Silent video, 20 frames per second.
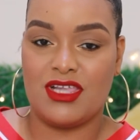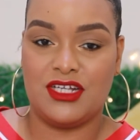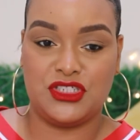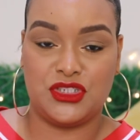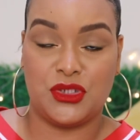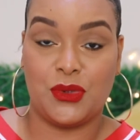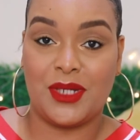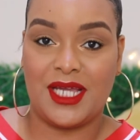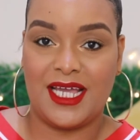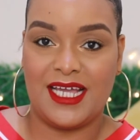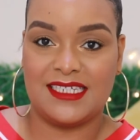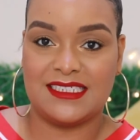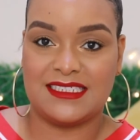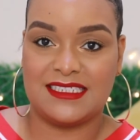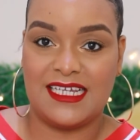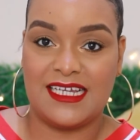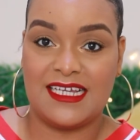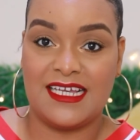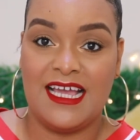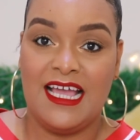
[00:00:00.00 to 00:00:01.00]

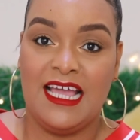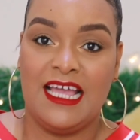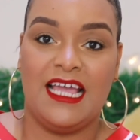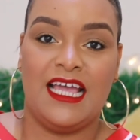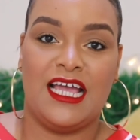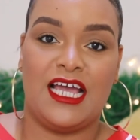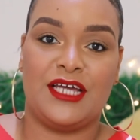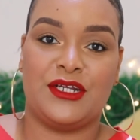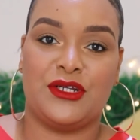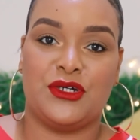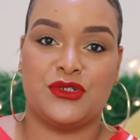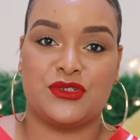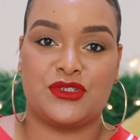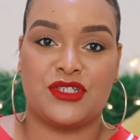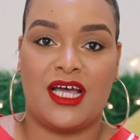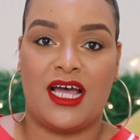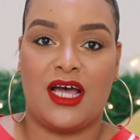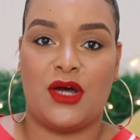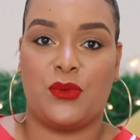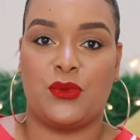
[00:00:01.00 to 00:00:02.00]
showcasing, and also
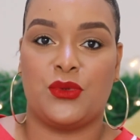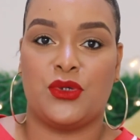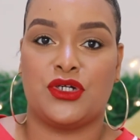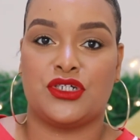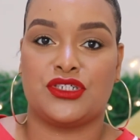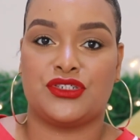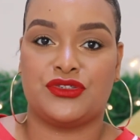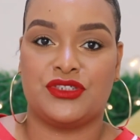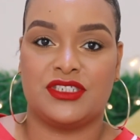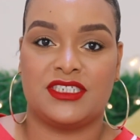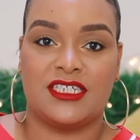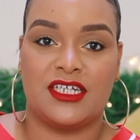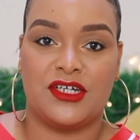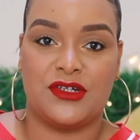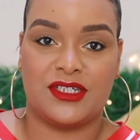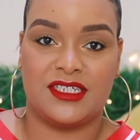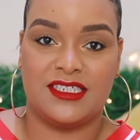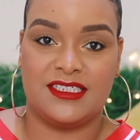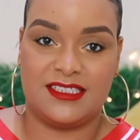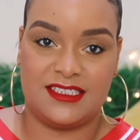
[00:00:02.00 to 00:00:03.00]
how we're treating
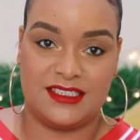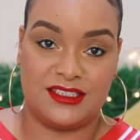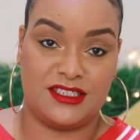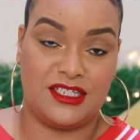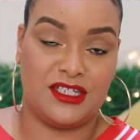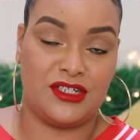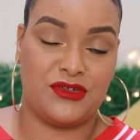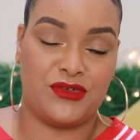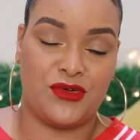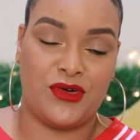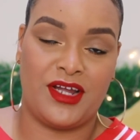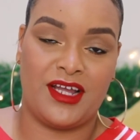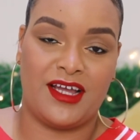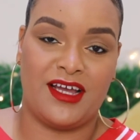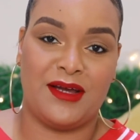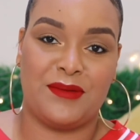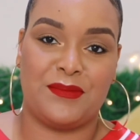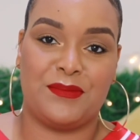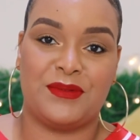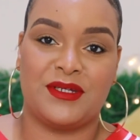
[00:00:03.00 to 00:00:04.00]
our kids as they're growing
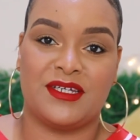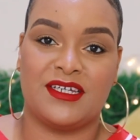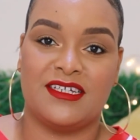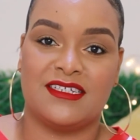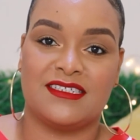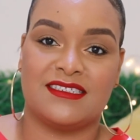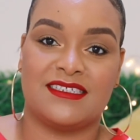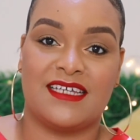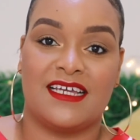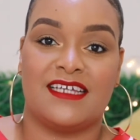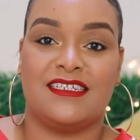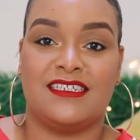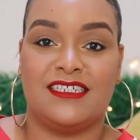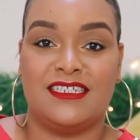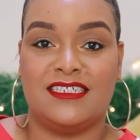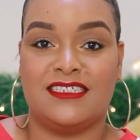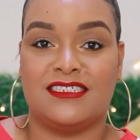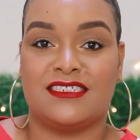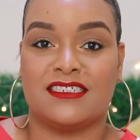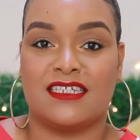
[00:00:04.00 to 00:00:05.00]
up, because they
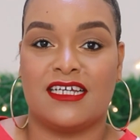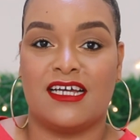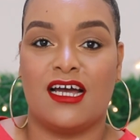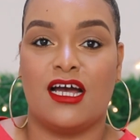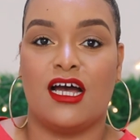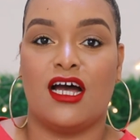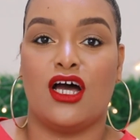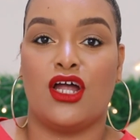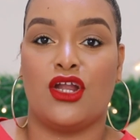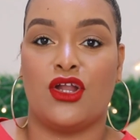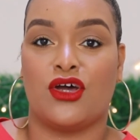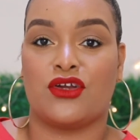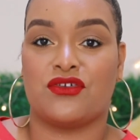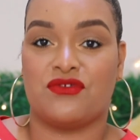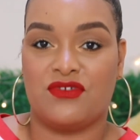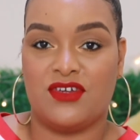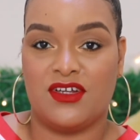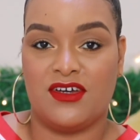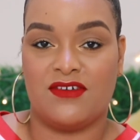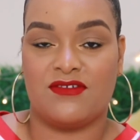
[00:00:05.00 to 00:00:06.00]
need a lot
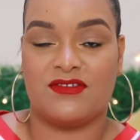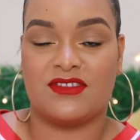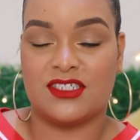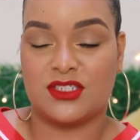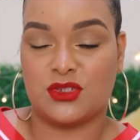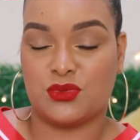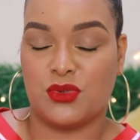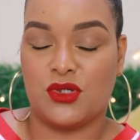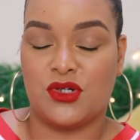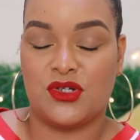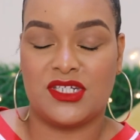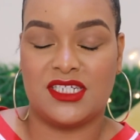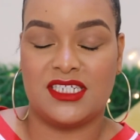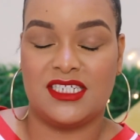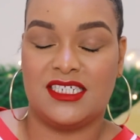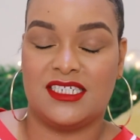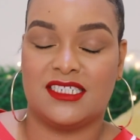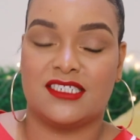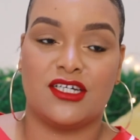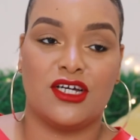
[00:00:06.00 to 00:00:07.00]
of love. This world
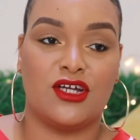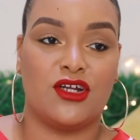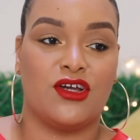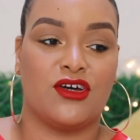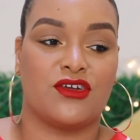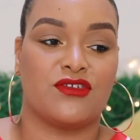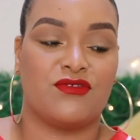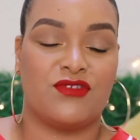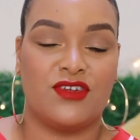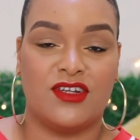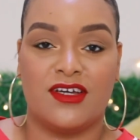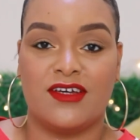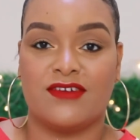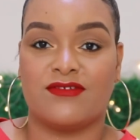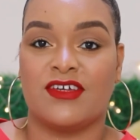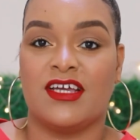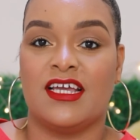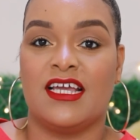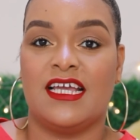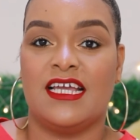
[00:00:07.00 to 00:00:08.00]
needs a lot of
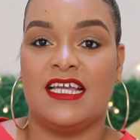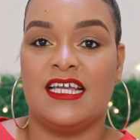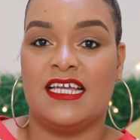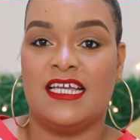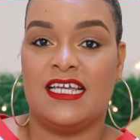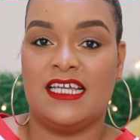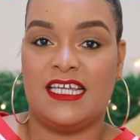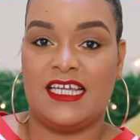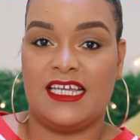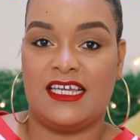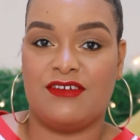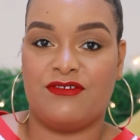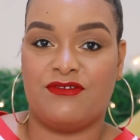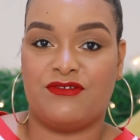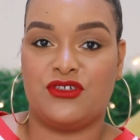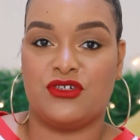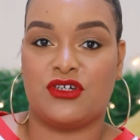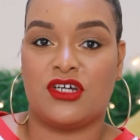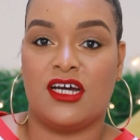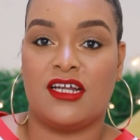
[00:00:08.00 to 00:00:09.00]
love.
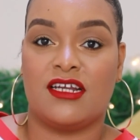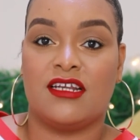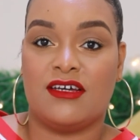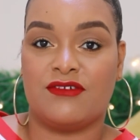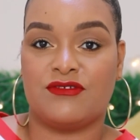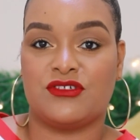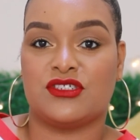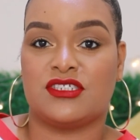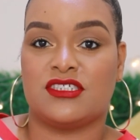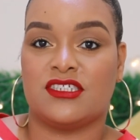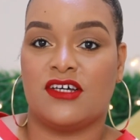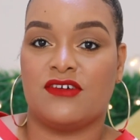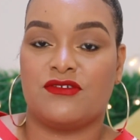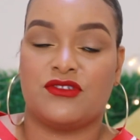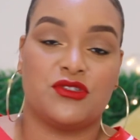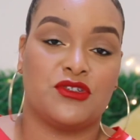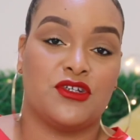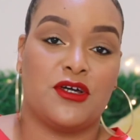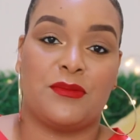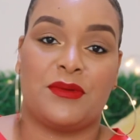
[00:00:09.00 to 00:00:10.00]
If you can't love yourself,
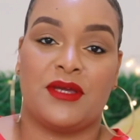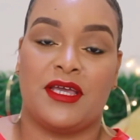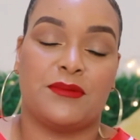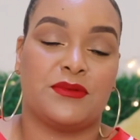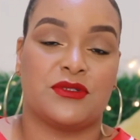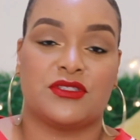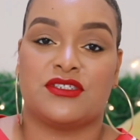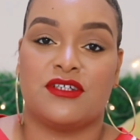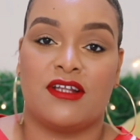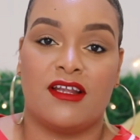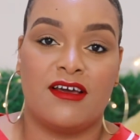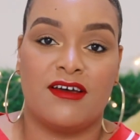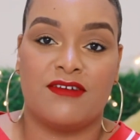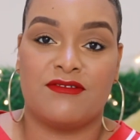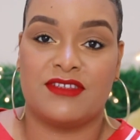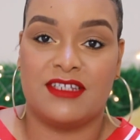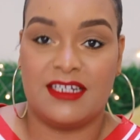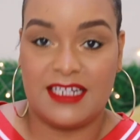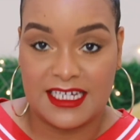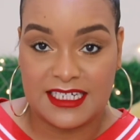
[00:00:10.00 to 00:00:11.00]
you'll not be able to
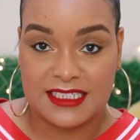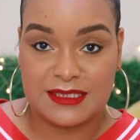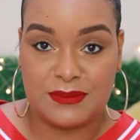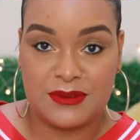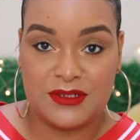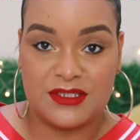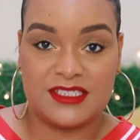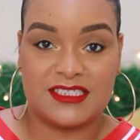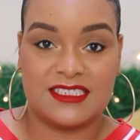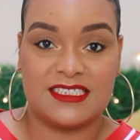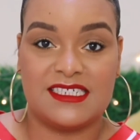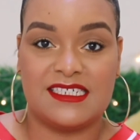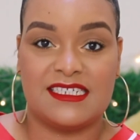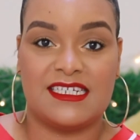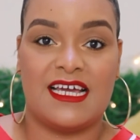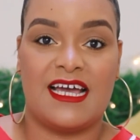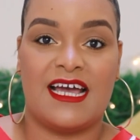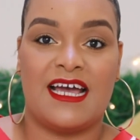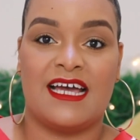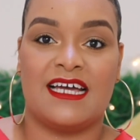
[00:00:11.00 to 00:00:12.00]
love the next
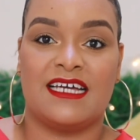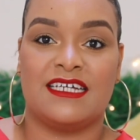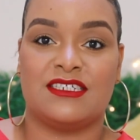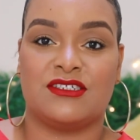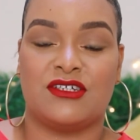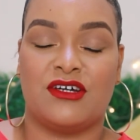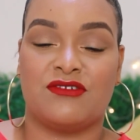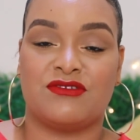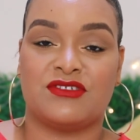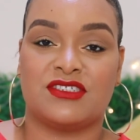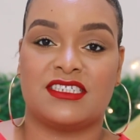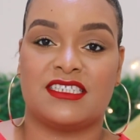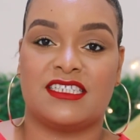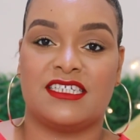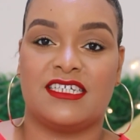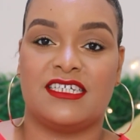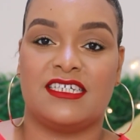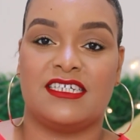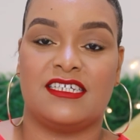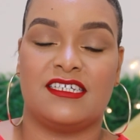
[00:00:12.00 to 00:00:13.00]
person, and
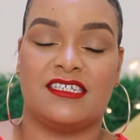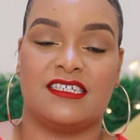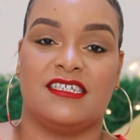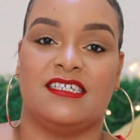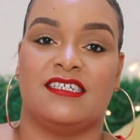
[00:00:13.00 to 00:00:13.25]
obviously